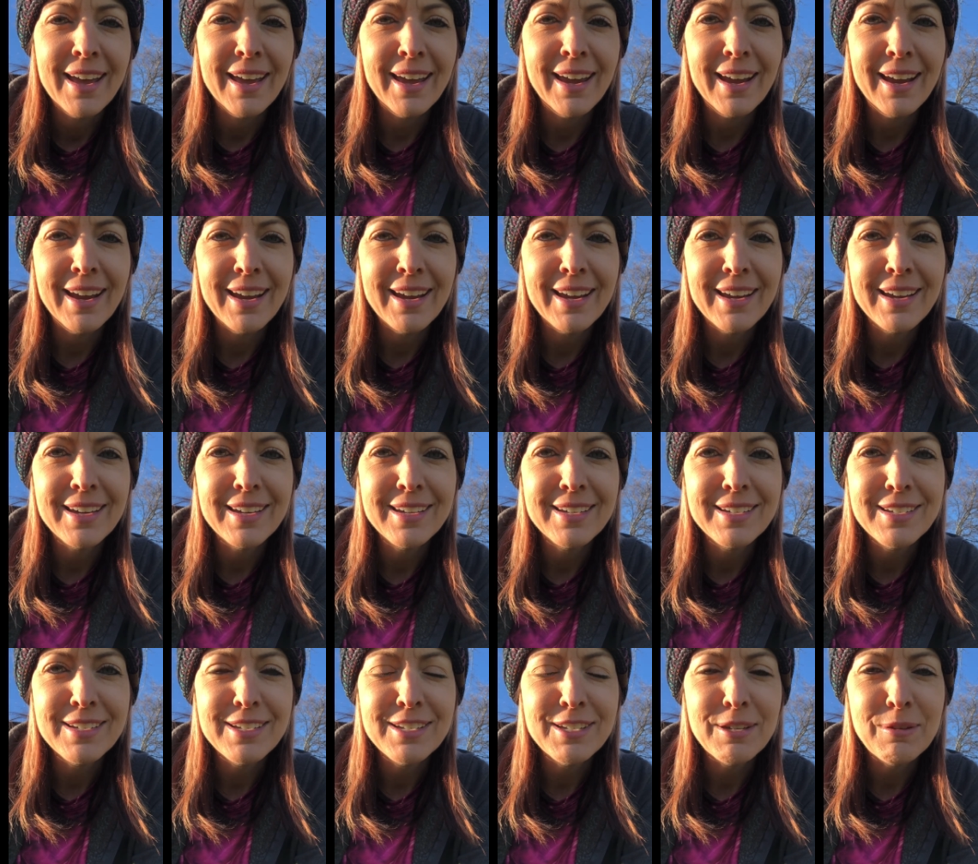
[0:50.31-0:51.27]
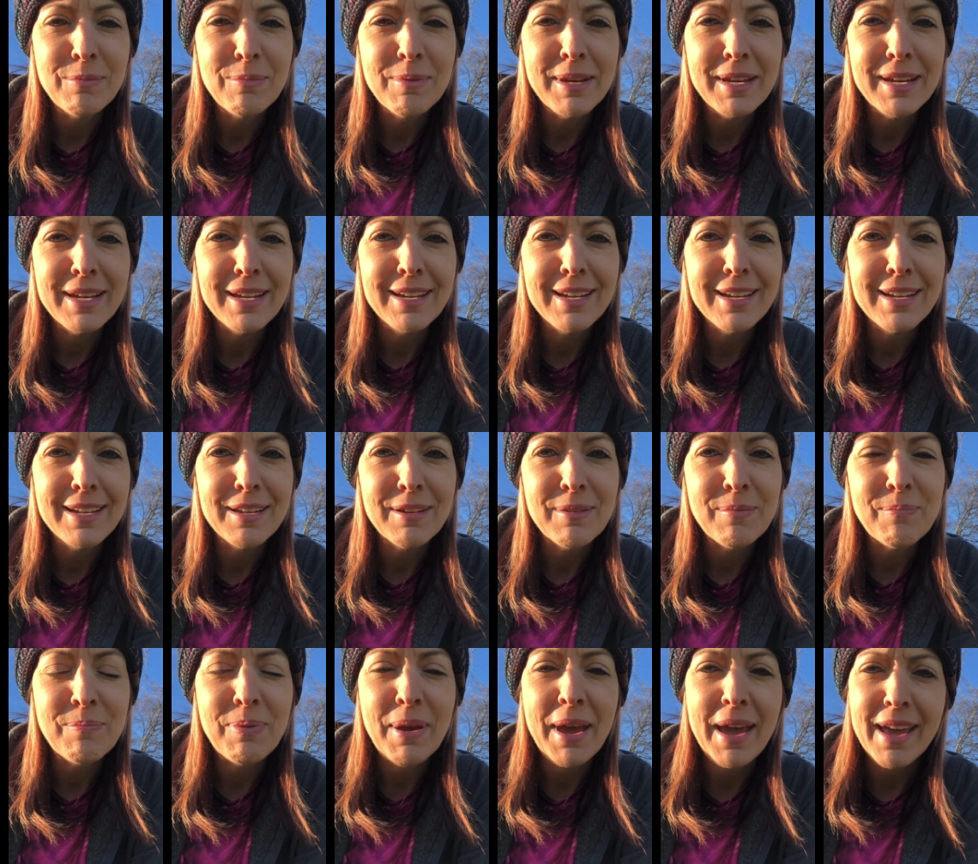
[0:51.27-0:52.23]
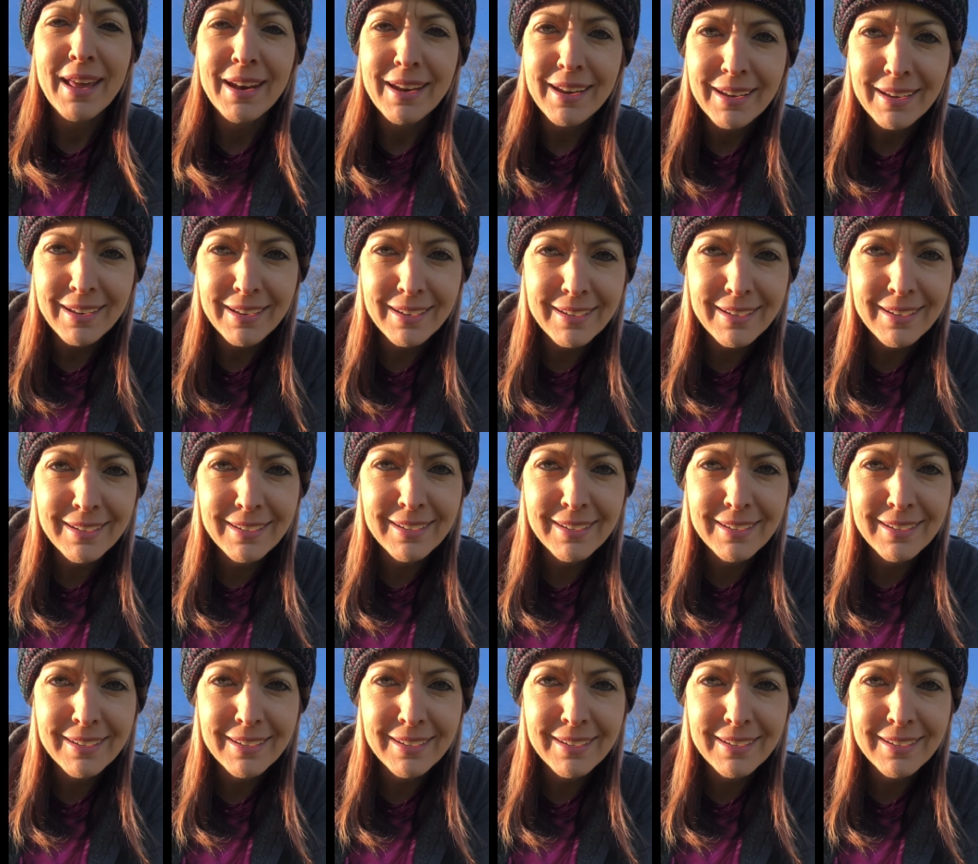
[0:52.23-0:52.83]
and to be petted